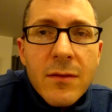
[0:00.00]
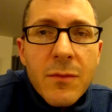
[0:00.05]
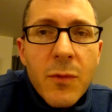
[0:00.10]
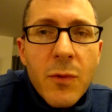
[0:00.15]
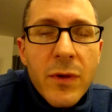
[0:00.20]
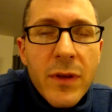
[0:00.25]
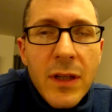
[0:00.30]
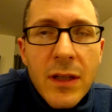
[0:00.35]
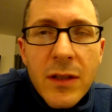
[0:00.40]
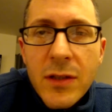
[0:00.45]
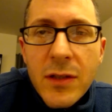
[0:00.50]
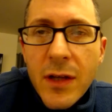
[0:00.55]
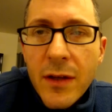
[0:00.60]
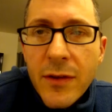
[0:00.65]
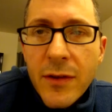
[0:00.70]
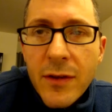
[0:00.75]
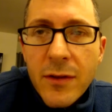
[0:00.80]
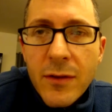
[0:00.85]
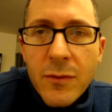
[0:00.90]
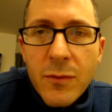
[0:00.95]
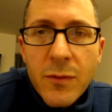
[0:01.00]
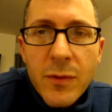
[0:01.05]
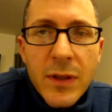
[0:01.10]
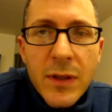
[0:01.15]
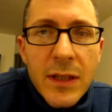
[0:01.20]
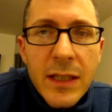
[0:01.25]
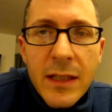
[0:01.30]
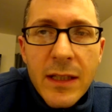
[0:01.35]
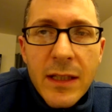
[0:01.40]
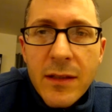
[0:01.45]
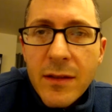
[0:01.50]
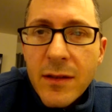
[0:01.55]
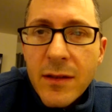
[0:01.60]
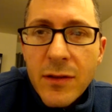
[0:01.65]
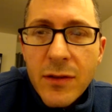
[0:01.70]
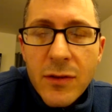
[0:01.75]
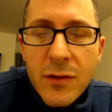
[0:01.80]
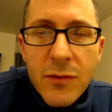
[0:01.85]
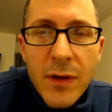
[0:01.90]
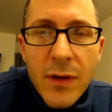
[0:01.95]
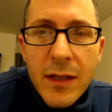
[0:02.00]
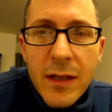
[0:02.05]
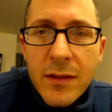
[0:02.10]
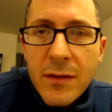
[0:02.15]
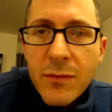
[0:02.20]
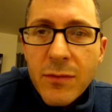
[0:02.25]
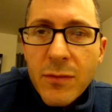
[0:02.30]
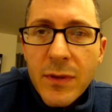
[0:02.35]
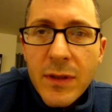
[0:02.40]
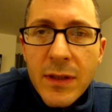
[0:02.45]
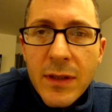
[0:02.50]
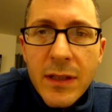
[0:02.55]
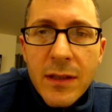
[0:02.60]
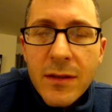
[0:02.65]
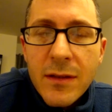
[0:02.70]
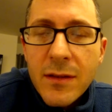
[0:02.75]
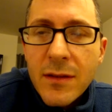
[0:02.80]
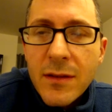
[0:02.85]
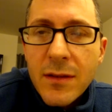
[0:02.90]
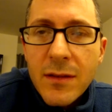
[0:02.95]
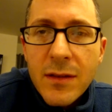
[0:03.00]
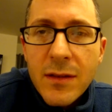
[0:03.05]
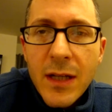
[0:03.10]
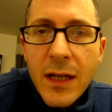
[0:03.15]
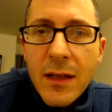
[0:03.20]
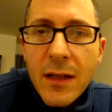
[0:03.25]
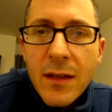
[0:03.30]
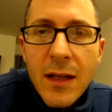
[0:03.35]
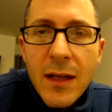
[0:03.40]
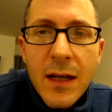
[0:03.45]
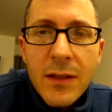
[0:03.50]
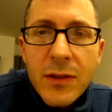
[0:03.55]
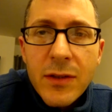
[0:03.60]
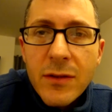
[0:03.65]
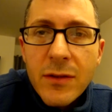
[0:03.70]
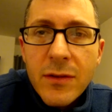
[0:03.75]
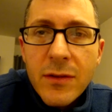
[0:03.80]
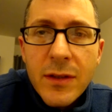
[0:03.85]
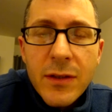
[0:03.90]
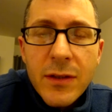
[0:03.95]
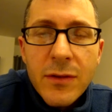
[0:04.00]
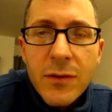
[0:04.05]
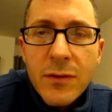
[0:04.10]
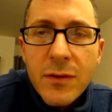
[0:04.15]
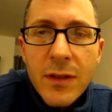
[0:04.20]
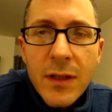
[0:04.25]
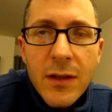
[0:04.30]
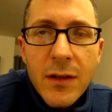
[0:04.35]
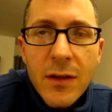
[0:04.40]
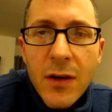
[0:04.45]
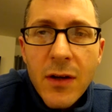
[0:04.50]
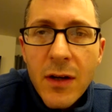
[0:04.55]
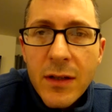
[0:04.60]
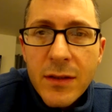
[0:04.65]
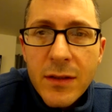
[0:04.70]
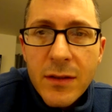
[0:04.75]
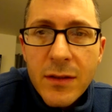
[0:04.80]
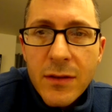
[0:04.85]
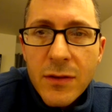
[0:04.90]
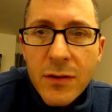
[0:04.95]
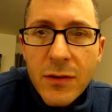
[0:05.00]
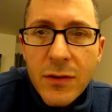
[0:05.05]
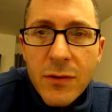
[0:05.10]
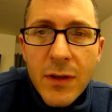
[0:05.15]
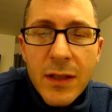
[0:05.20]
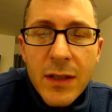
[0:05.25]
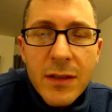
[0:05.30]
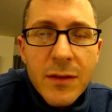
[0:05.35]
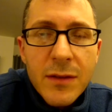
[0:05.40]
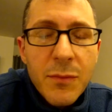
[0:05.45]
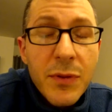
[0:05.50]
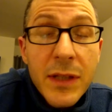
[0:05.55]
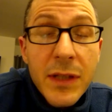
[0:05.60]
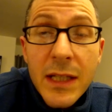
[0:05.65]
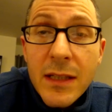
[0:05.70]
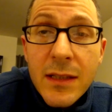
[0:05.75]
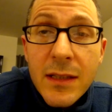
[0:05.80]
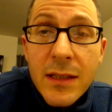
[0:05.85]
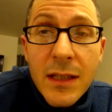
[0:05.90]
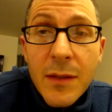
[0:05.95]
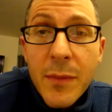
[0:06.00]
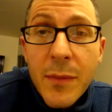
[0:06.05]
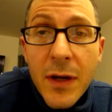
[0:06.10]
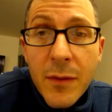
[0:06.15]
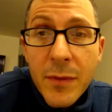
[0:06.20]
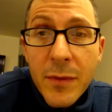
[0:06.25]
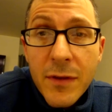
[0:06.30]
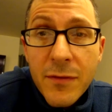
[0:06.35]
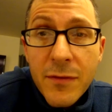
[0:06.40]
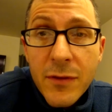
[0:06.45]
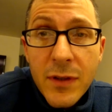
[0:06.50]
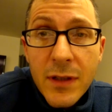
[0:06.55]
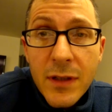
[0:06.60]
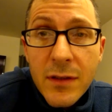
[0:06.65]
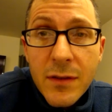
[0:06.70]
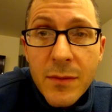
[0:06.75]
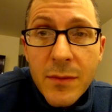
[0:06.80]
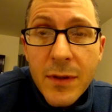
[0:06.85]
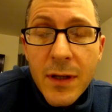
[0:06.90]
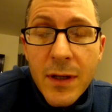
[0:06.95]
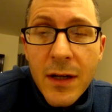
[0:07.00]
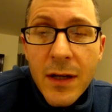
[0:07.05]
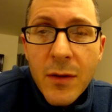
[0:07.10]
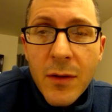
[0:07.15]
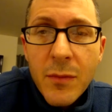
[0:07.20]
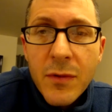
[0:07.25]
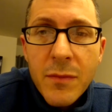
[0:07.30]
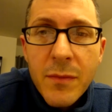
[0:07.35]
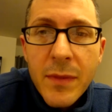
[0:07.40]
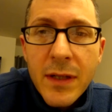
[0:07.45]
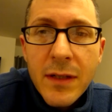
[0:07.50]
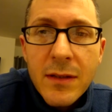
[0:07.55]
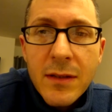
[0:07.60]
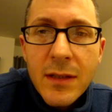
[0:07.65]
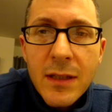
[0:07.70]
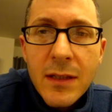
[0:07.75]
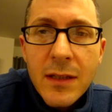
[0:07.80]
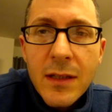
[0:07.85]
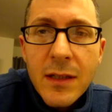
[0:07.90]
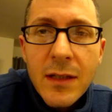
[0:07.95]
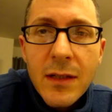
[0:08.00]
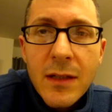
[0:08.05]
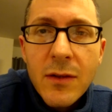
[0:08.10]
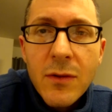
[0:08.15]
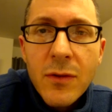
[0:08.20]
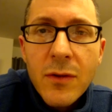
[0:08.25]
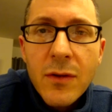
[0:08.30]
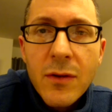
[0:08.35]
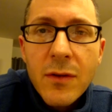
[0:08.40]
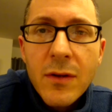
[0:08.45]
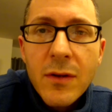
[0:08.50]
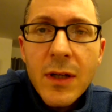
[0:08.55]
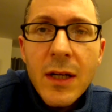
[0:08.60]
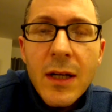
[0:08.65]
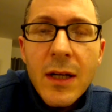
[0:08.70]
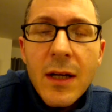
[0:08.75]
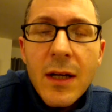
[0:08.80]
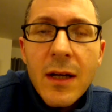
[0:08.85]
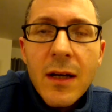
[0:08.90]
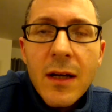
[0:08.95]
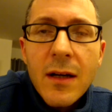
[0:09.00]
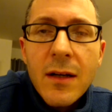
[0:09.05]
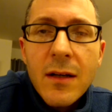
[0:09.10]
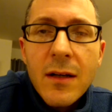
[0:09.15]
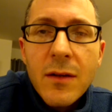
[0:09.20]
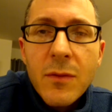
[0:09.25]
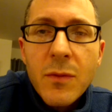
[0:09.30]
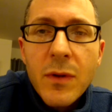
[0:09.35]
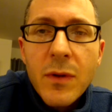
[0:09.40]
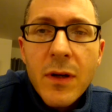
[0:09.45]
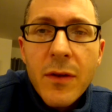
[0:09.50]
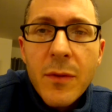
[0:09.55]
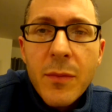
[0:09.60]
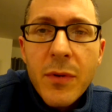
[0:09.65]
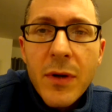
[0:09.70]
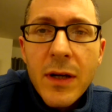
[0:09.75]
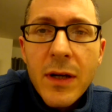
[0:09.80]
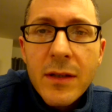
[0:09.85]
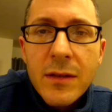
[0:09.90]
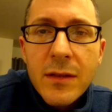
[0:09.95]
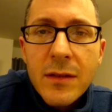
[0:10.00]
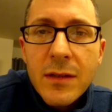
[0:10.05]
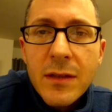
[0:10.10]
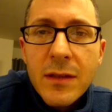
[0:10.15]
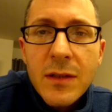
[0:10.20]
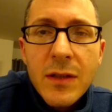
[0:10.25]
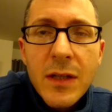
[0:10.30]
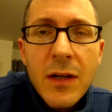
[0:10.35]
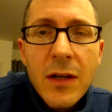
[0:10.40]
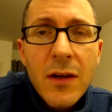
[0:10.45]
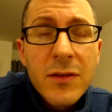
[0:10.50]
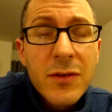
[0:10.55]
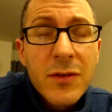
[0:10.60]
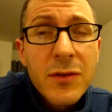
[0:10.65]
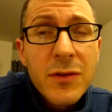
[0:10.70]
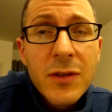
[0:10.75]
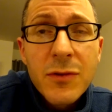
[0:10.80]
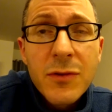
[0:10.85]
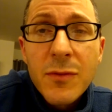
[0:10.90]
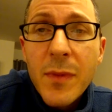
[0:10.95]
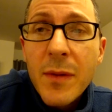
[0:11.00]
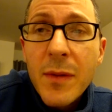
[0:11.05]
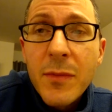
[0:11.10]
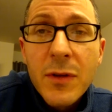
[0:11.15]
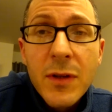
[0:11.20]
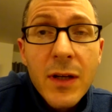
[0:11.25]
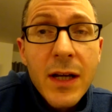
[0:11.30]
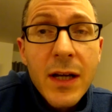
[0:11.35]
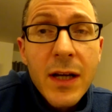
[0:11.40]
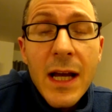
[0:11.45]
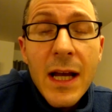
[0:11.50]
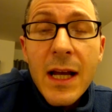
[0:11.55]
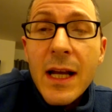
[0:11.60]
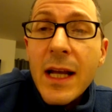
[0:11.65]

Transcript: with each other, release the stress, release the psychological issues that are causing the stress, and please email me if you need some help with meditating or what other processes. And also just remember, look,